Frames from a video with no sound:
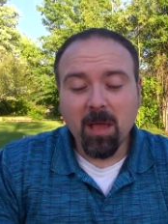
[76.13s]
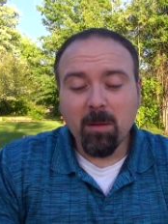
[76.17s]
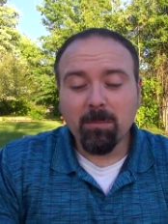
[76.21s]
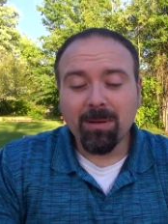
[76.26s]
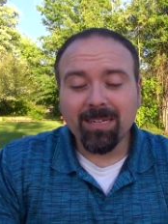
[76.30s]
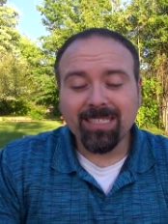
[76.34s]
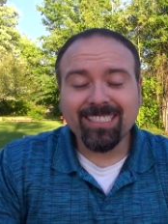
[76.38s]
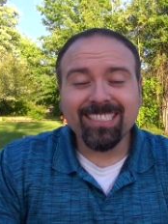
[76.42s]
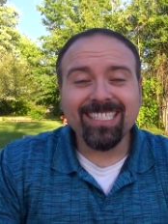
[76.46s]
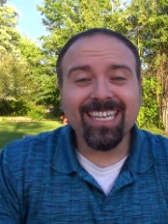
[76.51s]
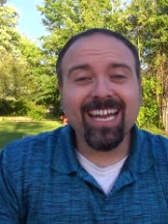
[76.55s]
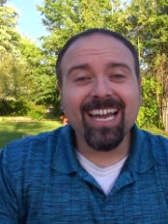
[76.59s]

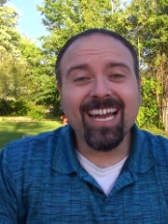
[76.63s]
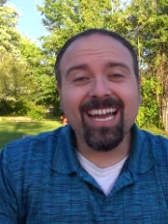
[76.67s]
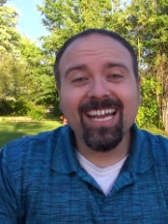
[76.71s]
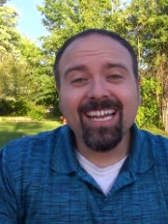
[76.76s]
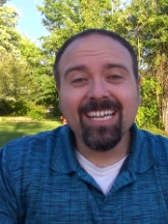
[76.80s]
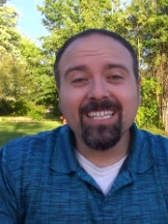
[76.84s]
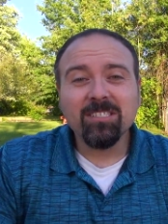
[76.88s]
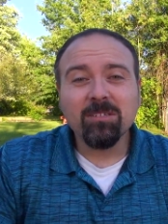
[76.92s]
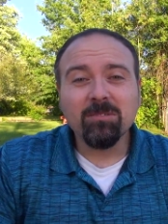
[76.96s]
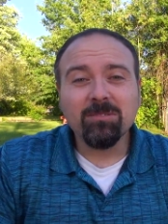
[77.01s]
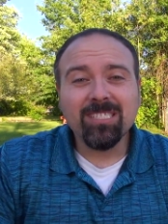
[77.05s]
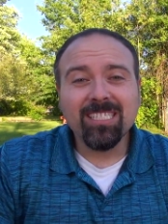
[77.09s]
But uh,
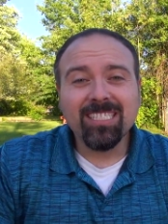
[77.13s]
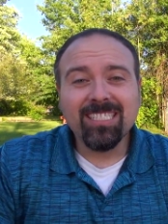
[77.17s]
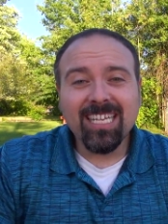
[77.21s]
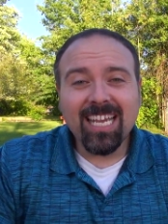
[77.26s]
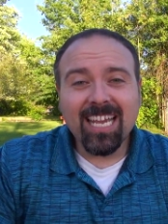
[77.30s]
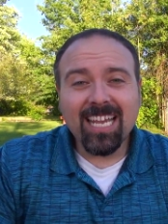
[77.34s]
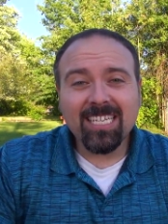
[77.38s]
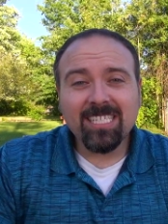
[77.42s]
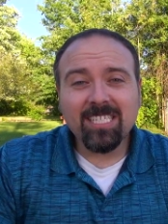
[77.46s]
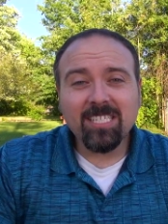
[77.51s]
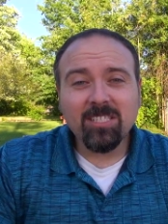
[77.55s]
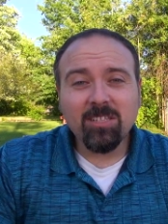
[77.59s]
so
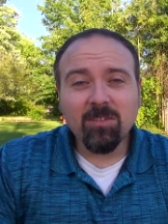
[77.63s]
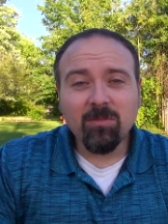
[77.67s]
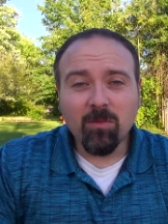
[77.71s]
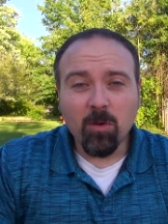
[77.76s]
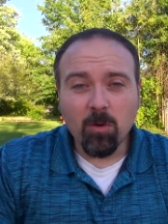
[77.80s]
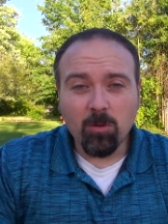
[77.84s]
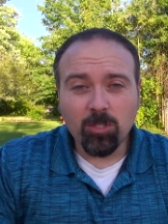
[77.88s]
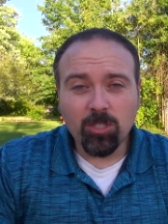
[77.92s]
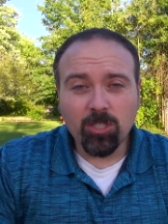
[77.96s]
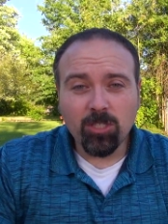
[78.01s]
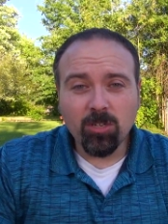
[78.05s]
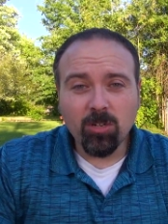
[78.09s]
today's
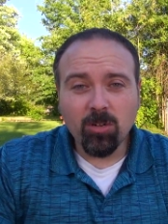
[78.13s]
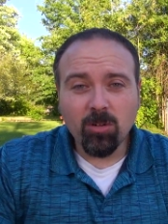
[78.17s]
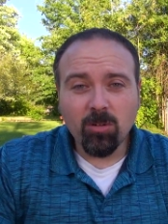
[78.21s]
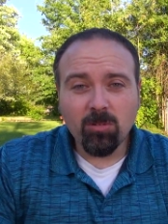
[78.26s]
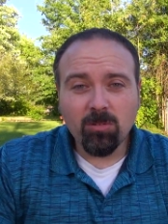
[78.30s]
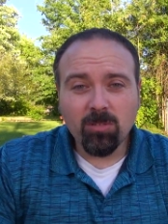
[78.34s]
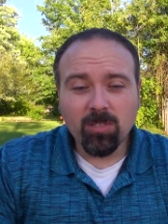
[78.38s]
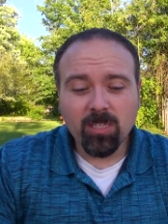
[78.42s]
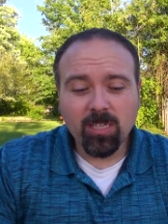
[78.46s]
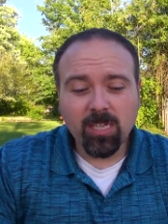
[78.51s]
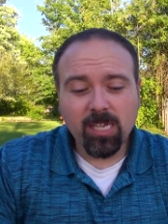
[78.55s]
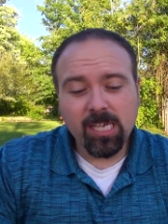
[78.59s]

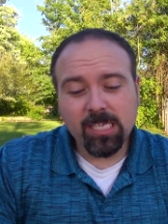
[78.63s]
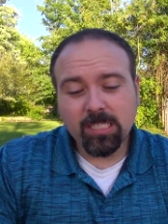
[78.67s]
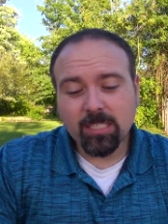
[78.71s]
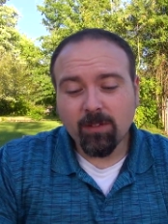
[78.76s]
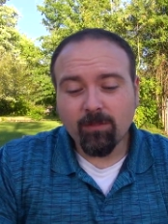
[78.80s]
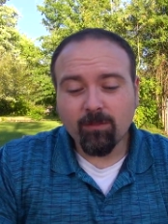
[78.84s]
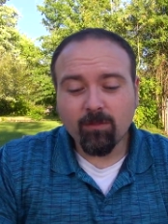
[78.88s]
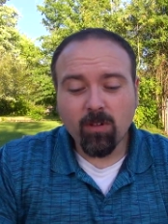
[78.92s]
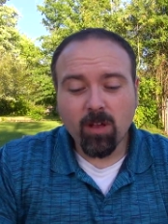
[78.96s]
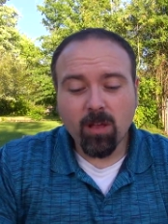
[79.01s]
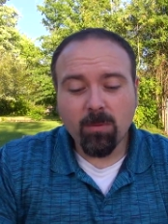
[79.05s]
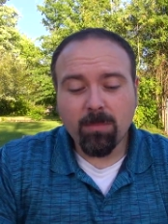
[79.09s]
devotional is
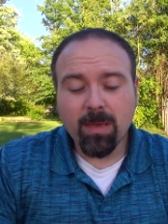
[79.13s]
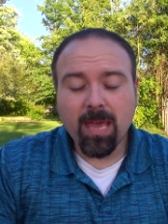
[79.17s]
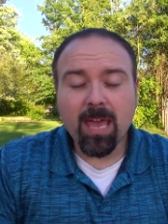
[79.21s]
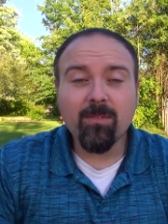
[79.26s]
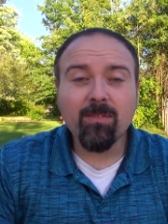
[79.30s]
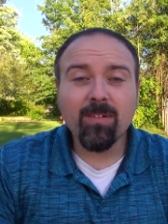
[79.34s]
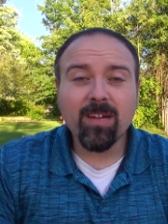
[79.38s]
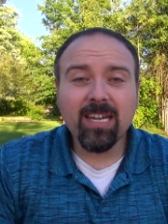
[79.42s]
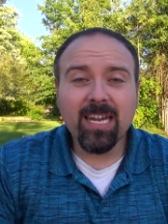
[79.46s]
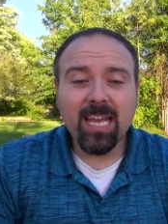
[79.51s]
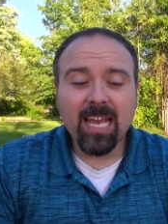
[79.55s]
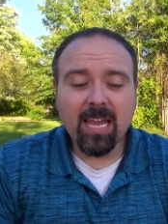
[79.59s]
from
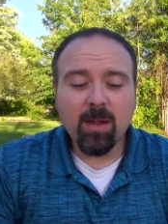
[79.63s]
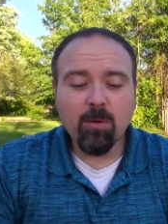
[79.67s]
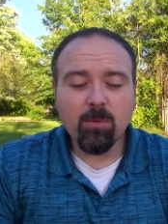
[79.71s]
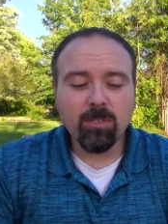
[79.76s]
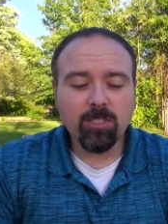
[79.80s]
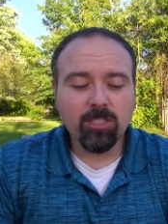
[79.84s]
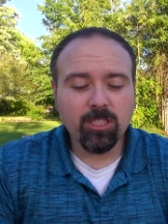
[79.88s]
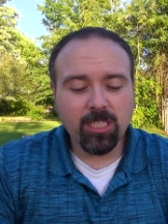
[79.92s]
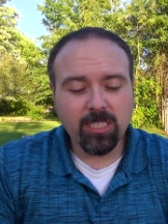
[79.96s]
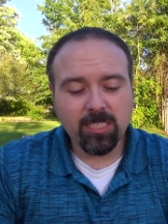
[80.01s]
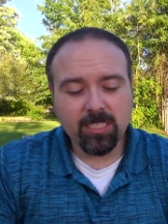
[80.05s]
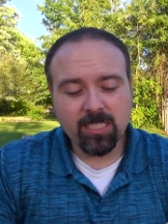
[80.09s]
Everyday
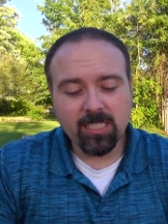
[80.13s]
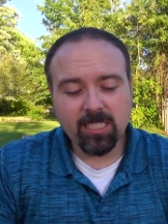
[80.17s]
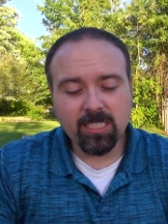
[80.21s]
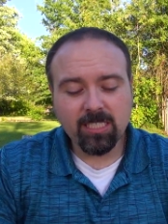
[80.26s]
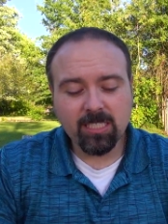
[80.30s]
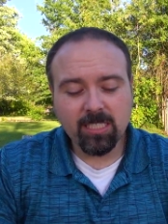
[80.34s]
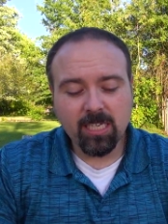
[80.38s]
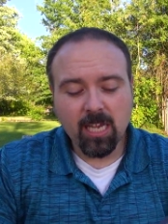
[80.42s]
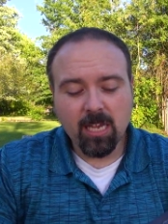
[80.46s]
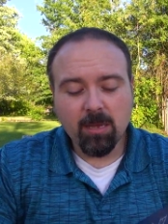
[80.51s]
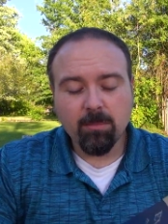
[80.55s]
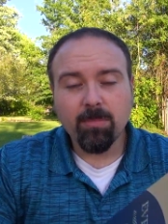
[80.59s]
with
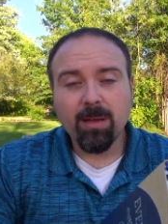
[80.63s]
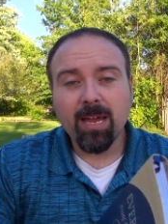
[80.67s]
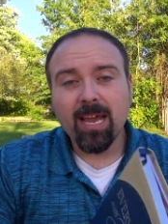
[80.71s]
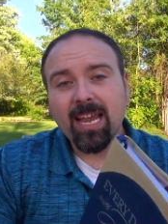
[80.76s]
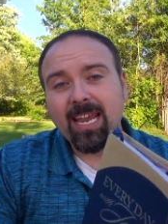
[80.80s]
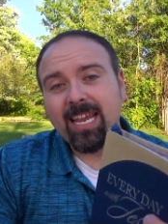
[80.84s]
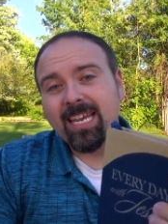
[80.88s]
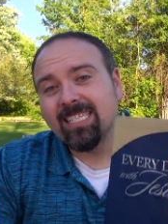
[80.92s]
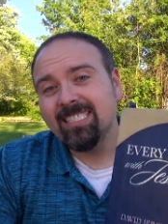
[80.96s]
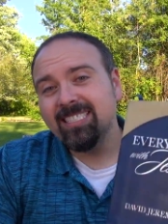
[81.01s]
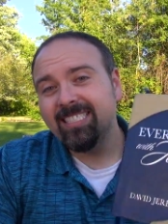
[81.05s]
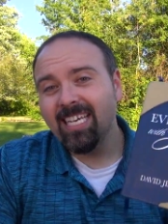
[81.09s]
Jesus
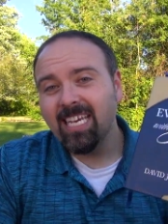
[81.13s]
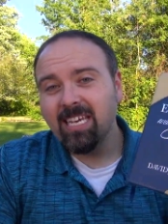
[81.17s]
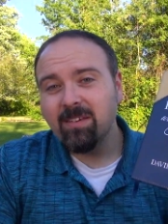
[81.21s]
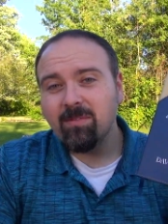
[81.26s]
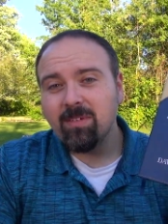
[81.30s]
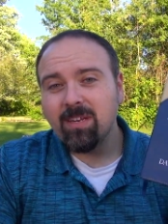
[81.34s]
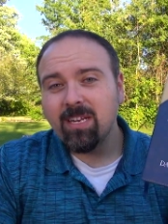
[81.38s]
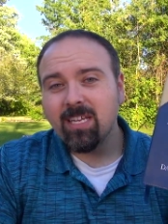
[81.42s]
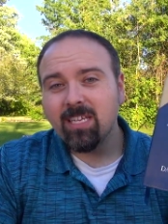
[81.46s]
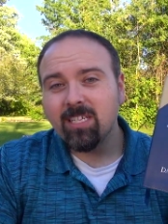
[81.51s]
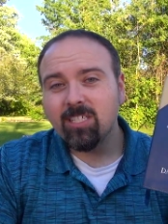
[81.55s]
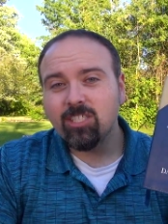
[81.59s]
by
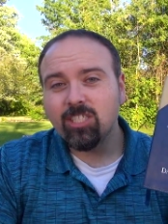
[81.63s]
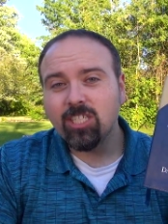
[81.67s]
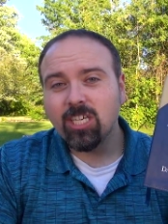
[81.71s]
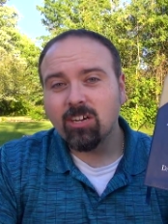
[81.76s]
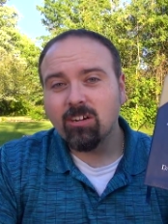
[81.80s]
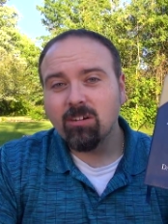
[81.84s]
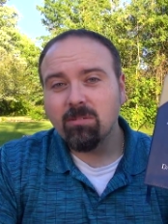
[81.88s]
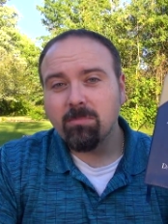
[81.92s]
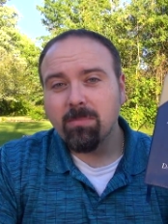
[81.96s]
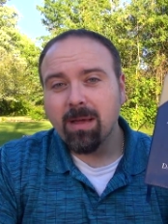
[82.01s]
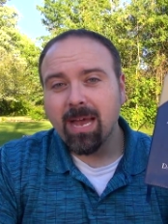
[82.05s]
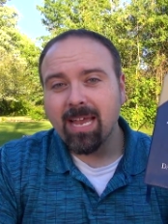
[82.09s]
David
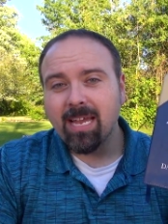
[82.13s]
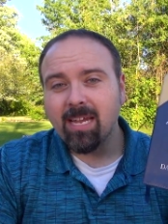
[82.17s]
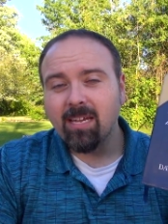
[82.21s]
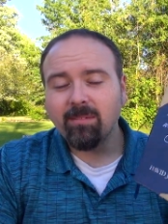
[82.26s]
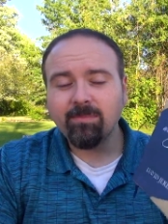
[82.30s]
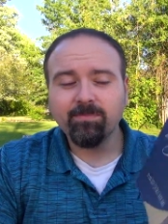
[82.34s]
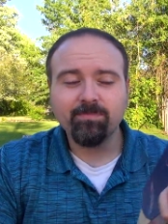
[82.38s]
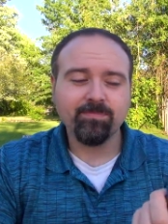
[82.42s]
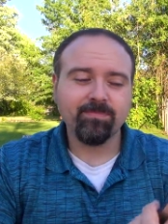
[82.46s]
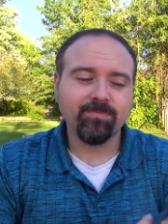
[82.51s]
Jeremiah,